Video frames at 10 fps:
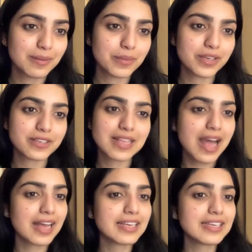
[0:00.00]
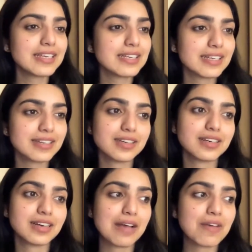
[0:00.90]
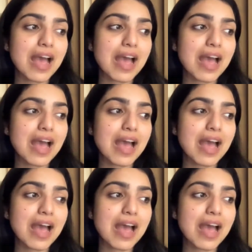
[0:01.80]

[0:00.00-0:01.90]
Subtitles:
because I have